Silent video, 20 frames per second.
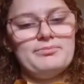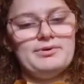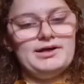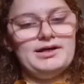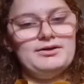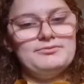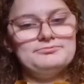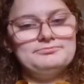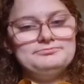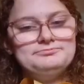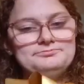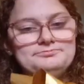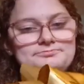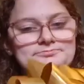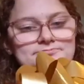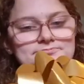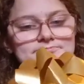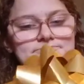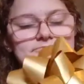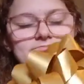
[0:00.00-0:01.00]
but
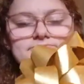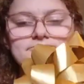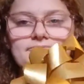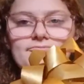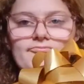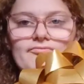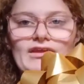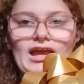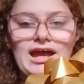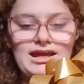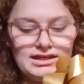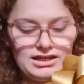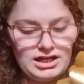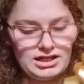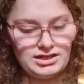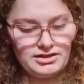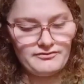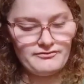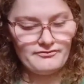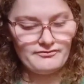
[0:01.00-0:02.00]
I
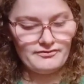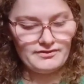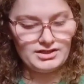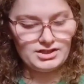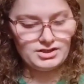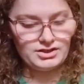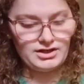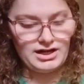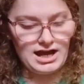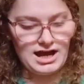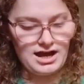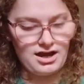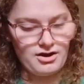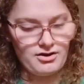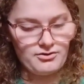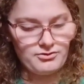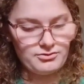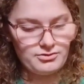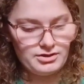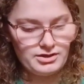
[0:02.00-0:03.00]
gotta figure
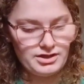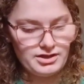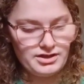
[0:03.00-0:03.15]
out